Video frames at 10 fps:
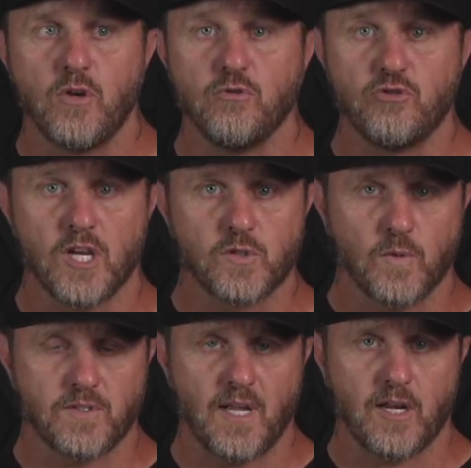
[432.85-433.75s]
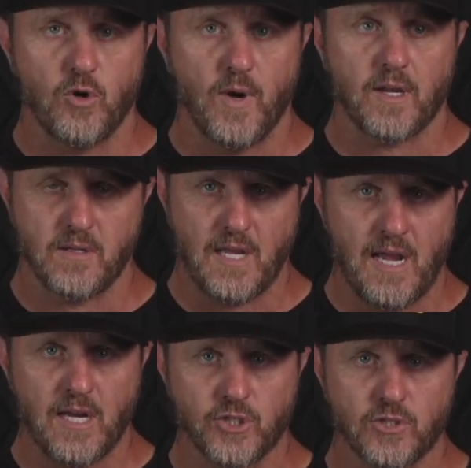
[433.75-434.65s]
who just wants that quick
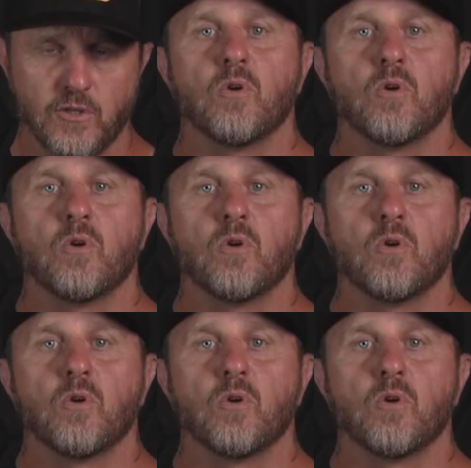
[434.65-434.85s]
cash?